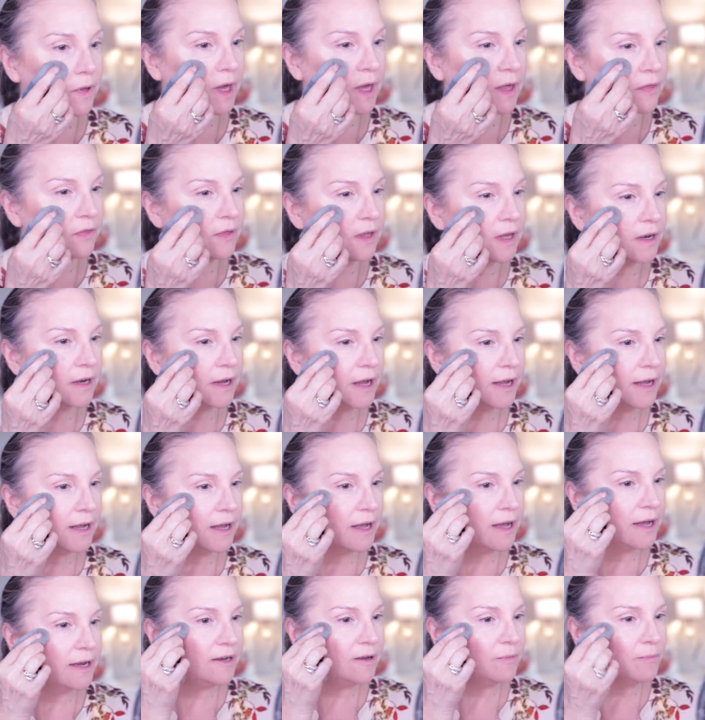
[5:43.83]
and then I
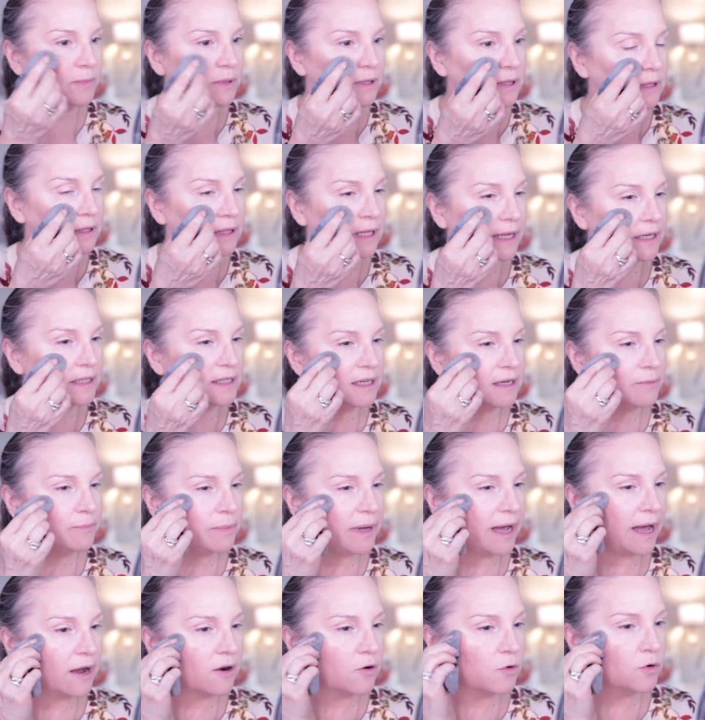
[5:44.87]
kind of blend it
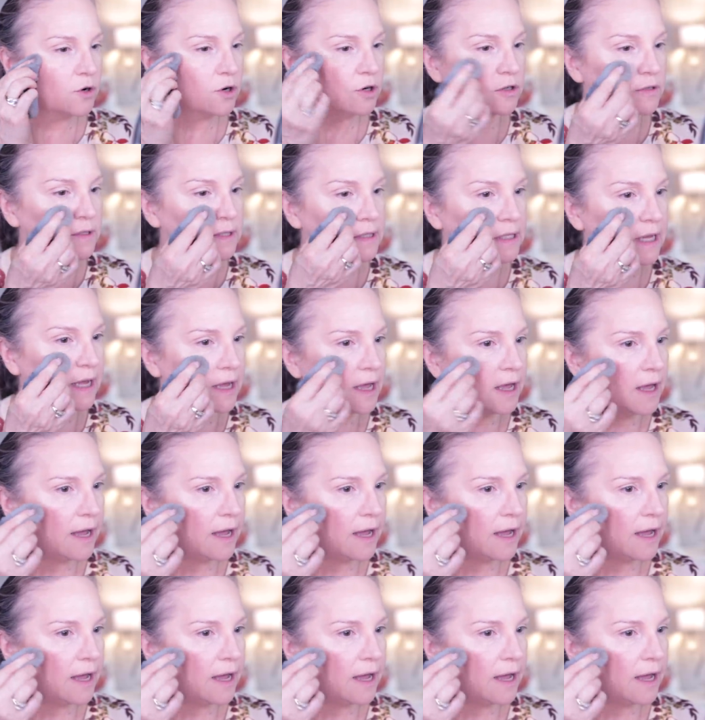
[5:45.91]
backwards.